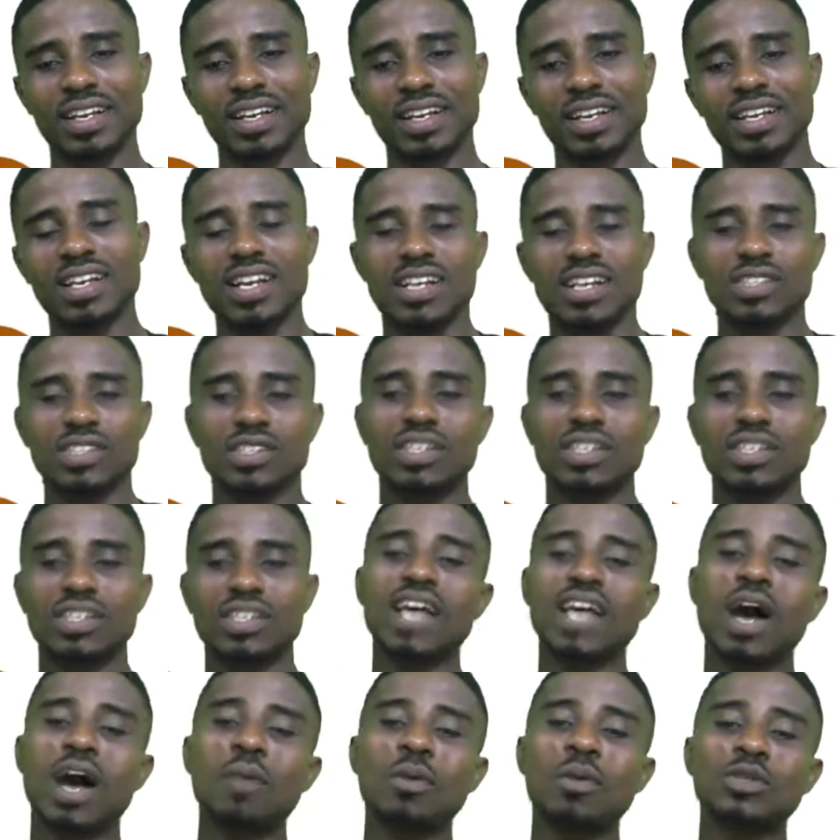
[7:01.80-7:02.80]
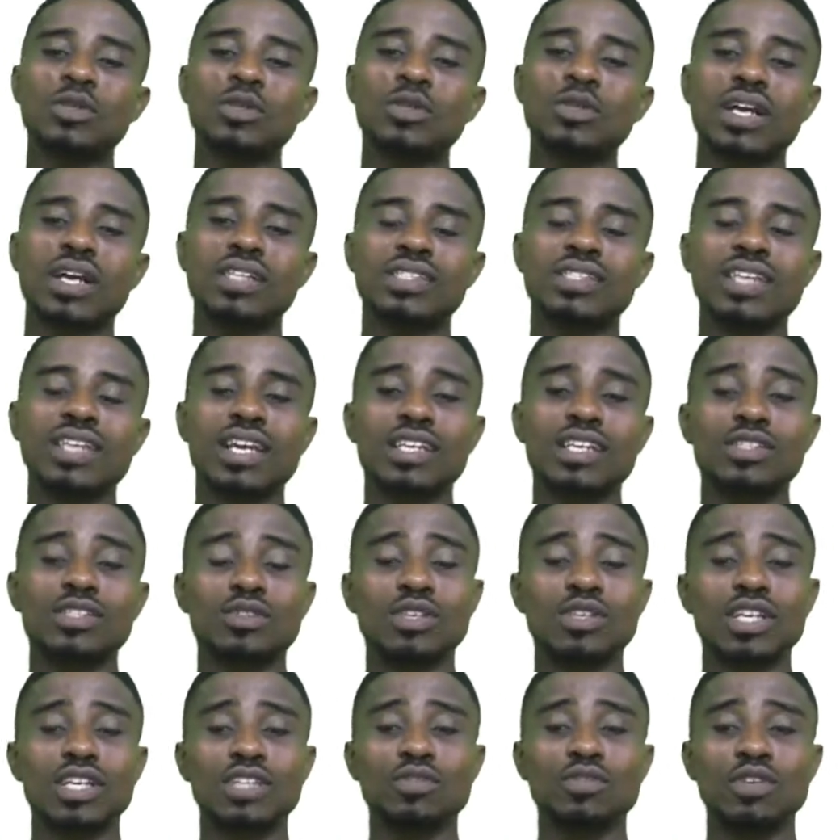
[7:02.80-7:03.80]
So this is how much we can take in
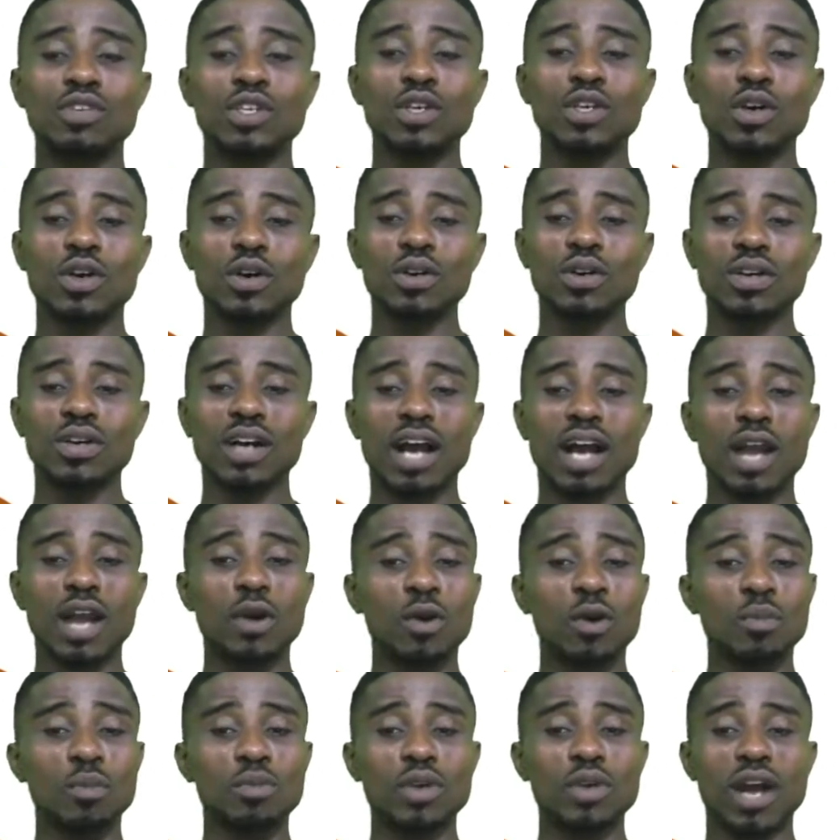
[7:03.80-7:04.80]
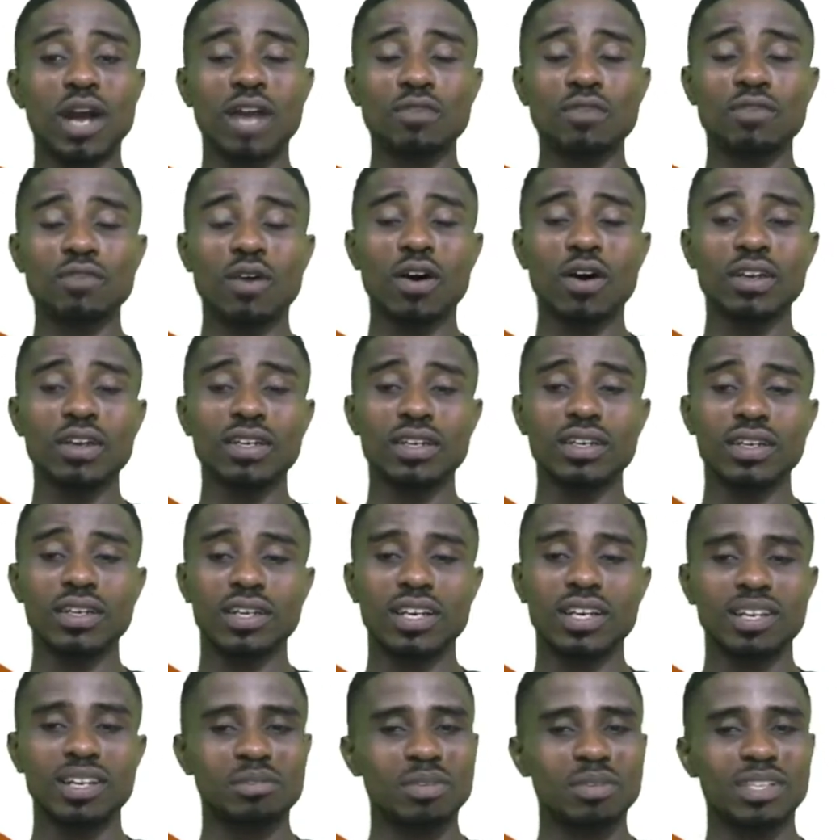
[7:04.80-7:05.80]
today's video. I hope you had fun,
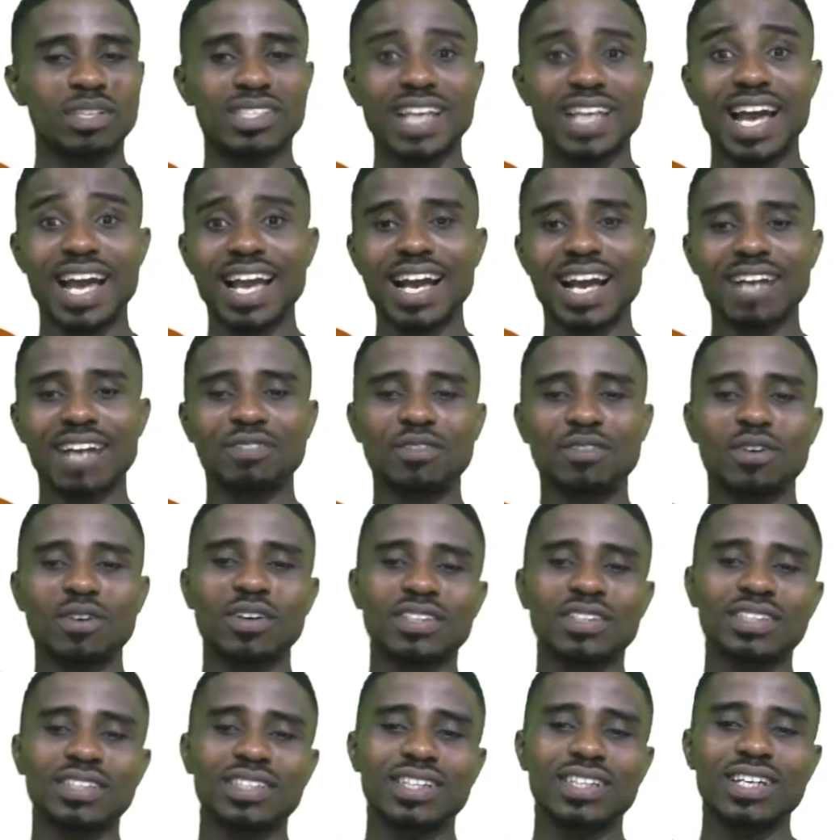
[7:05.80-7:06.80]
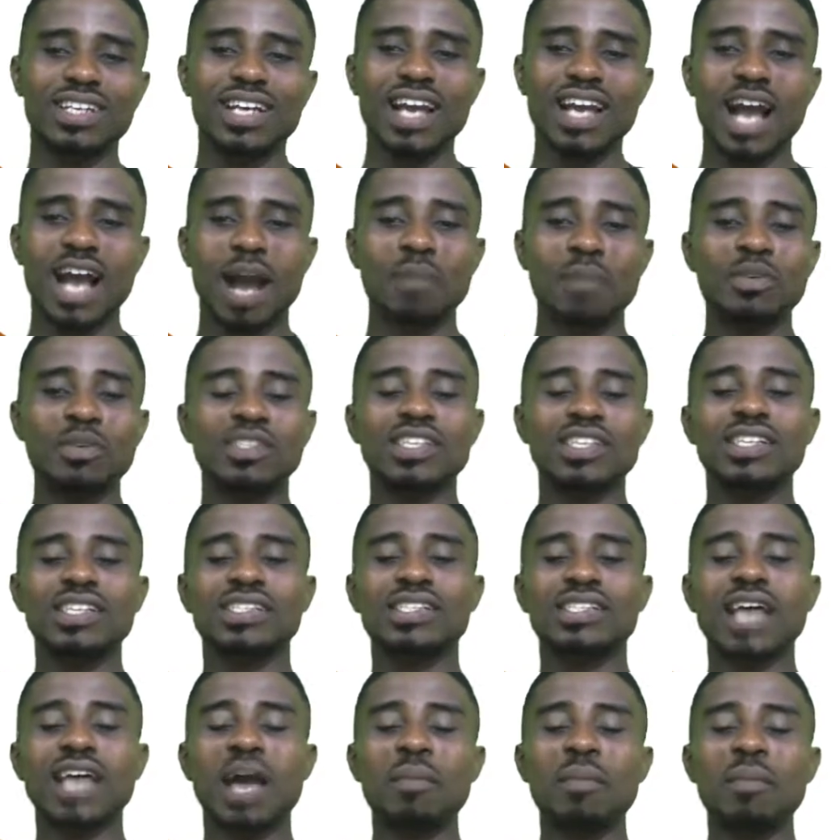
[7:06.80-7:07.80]
because I had fun. I'm using this
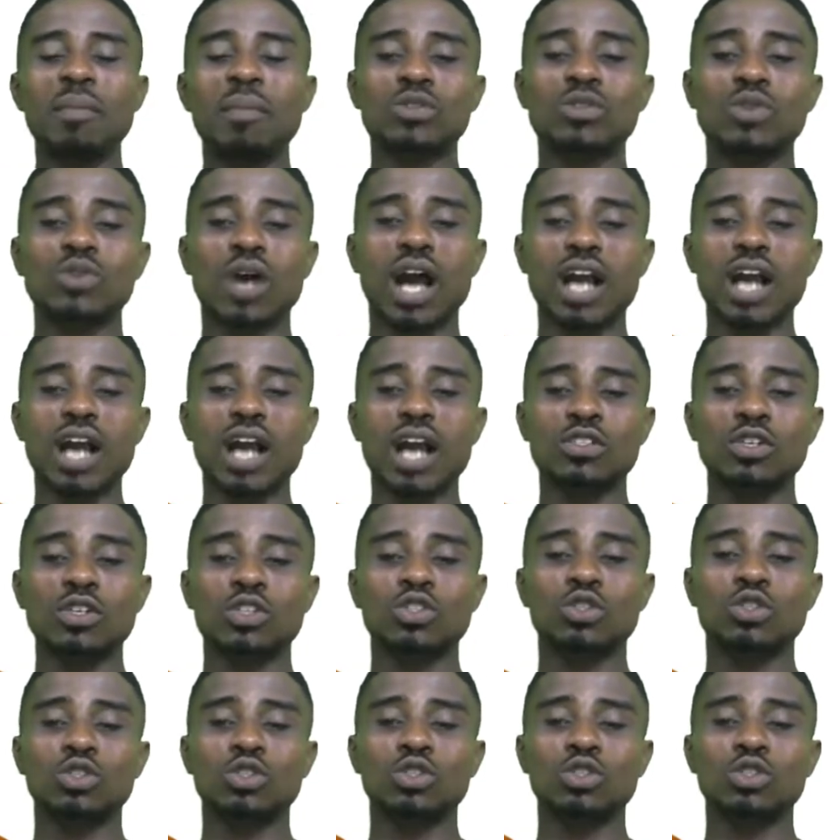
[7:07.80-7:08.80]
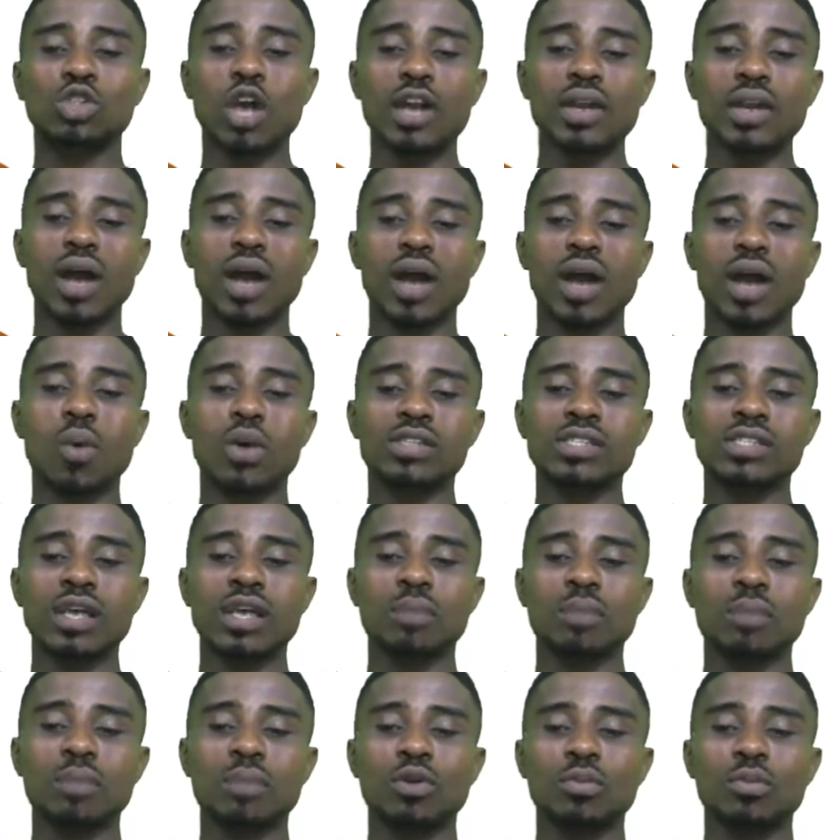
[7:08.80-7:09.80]
time out to ask us to join our WhatsApp
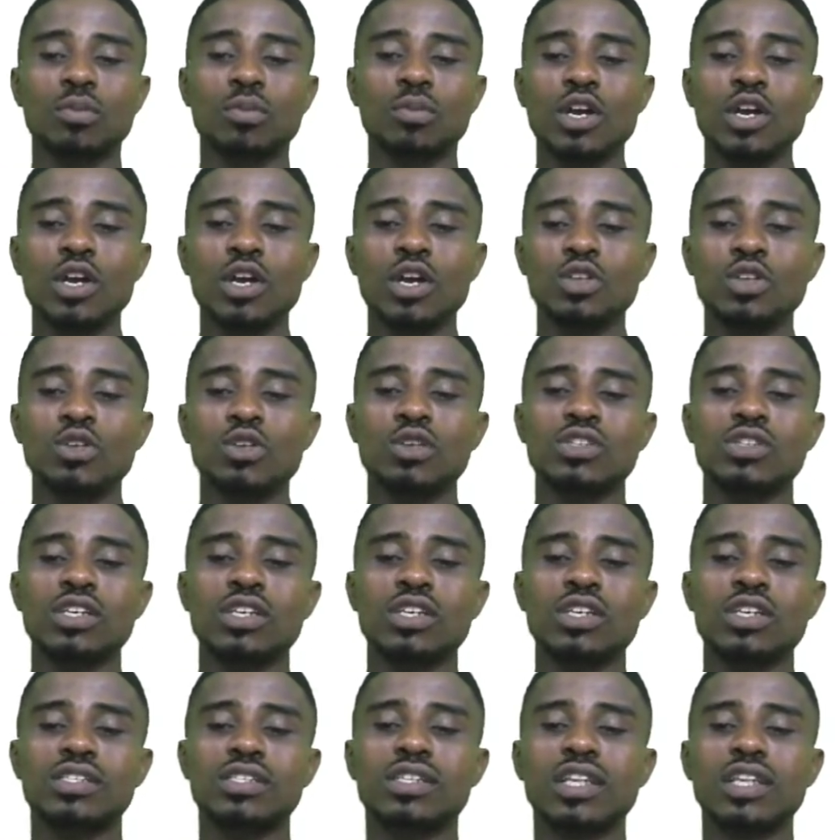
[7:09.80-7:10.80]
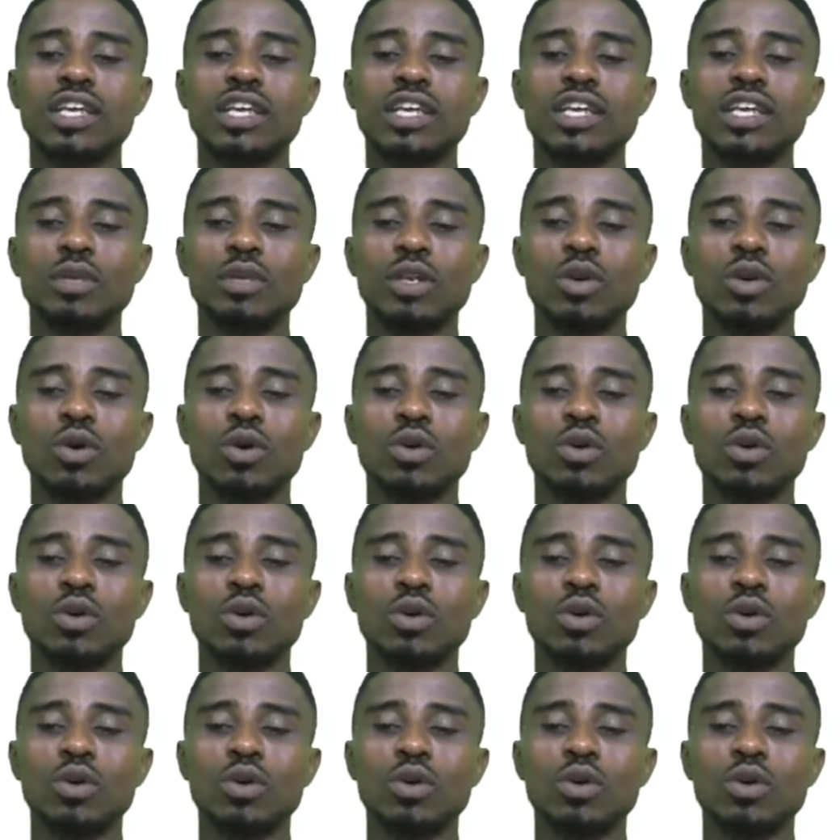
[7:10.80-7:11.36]
group using this link below,